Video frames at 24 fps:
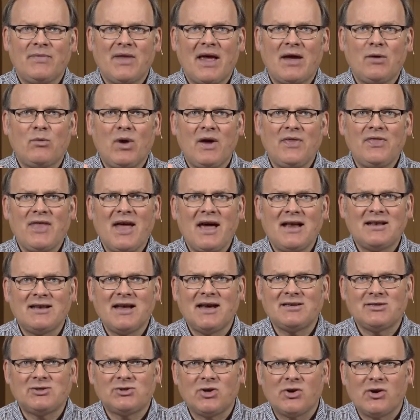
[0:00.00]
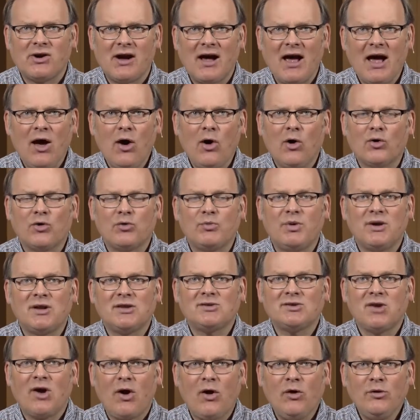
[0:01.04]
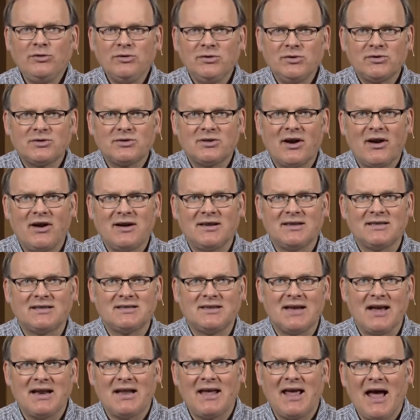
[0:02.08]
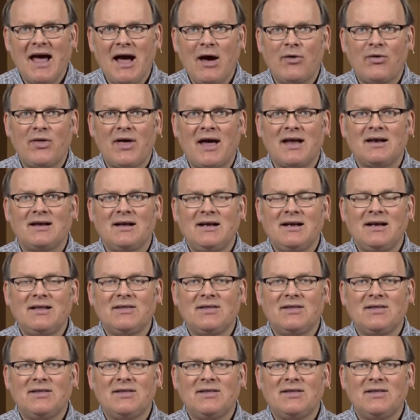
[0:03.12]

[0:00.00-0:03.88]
and what that does to our health. But it's also starting to study how that